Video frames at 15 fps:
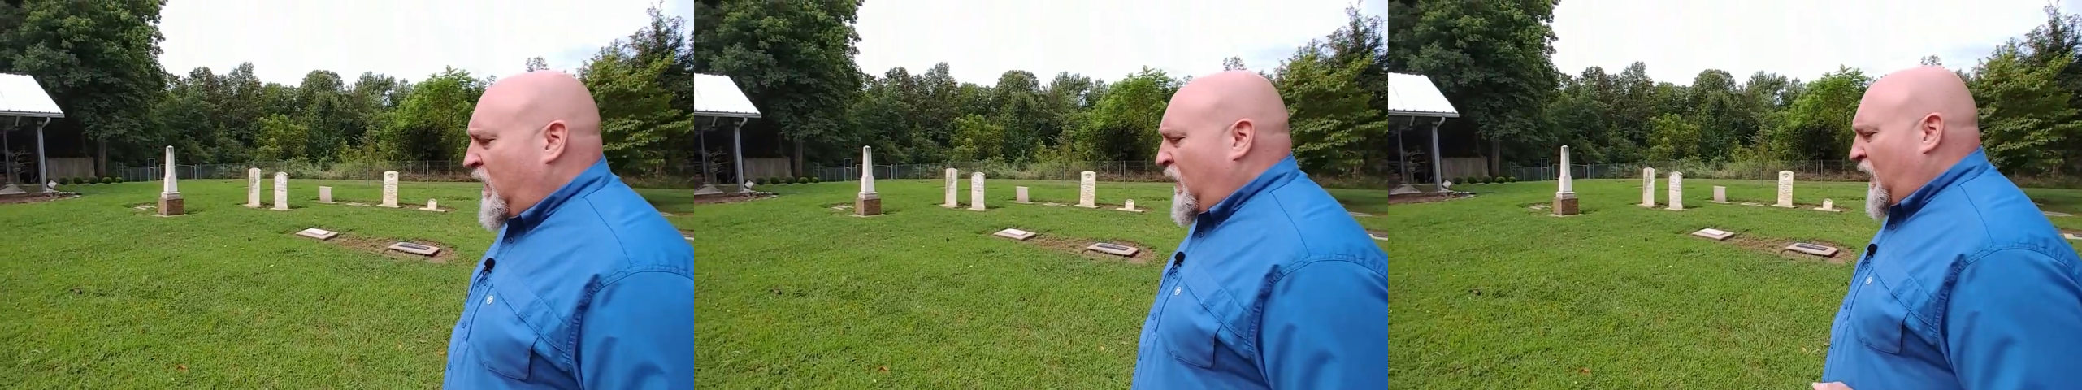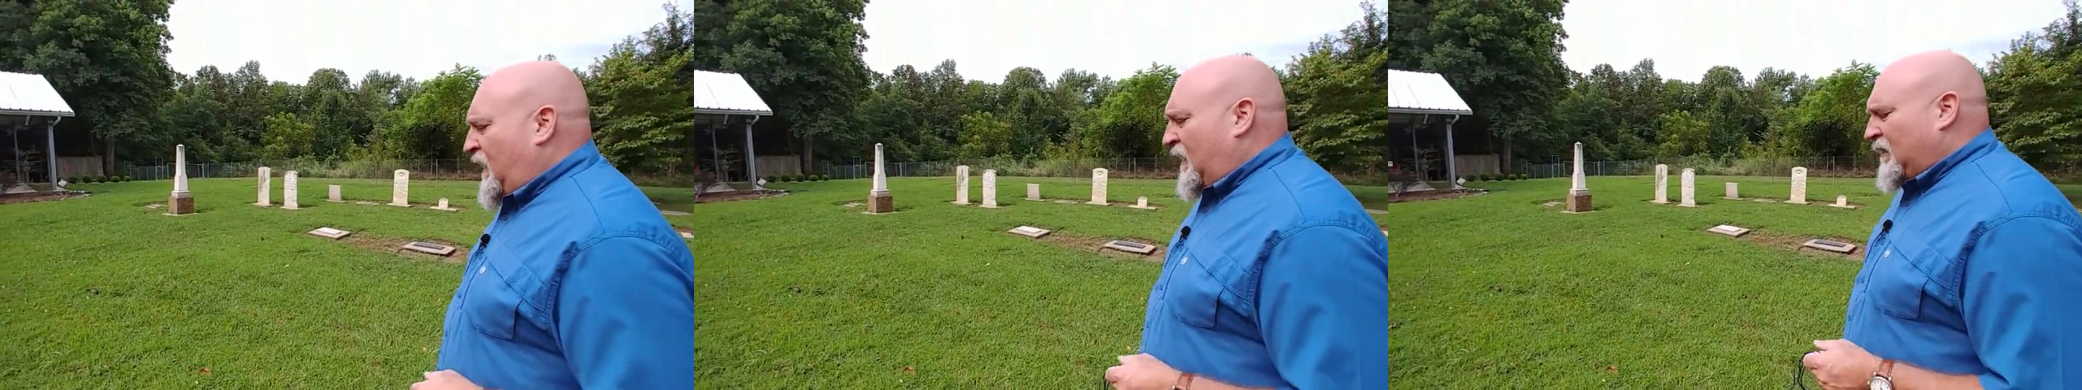
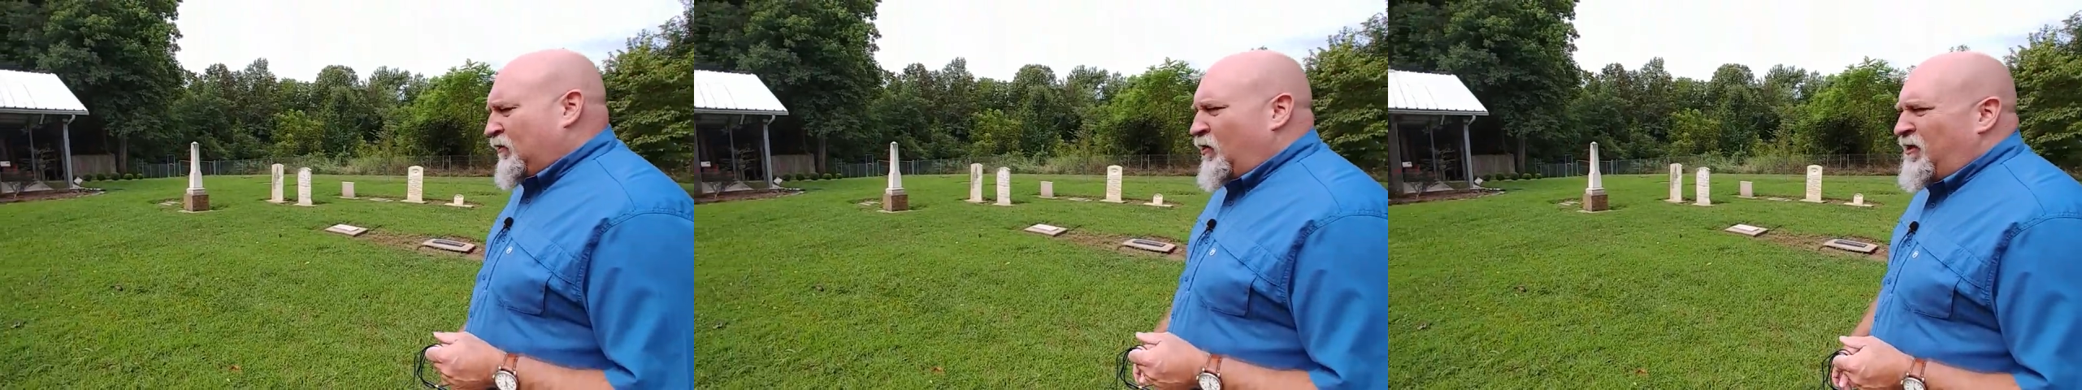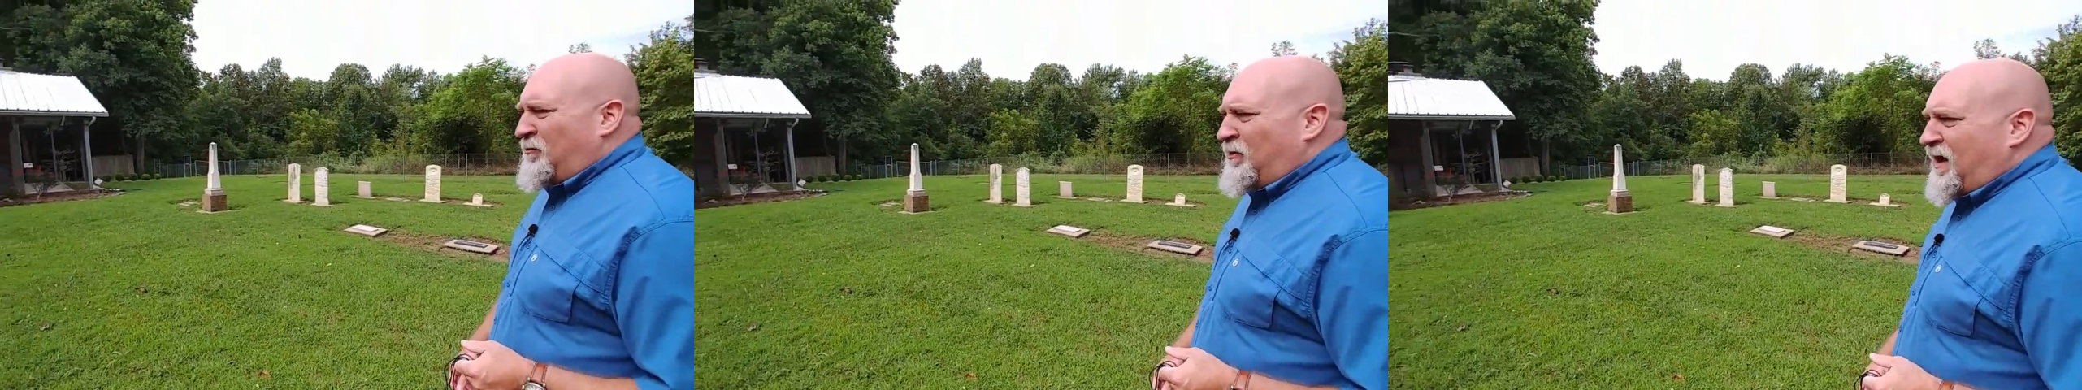
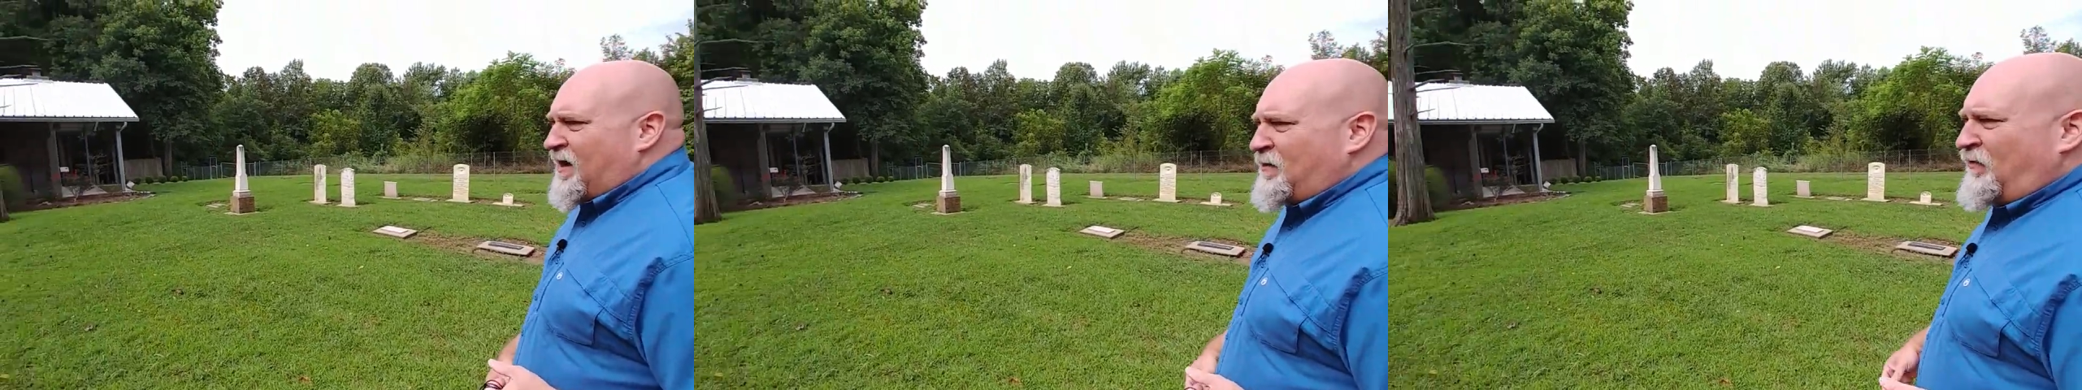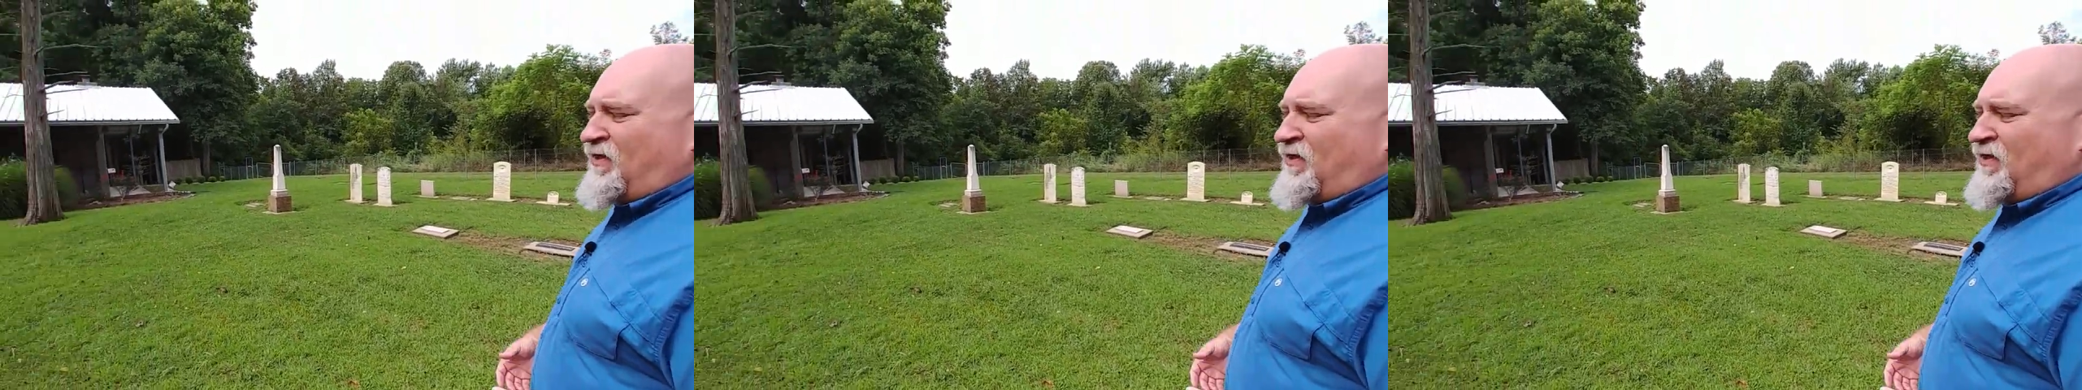Lorimer, I don't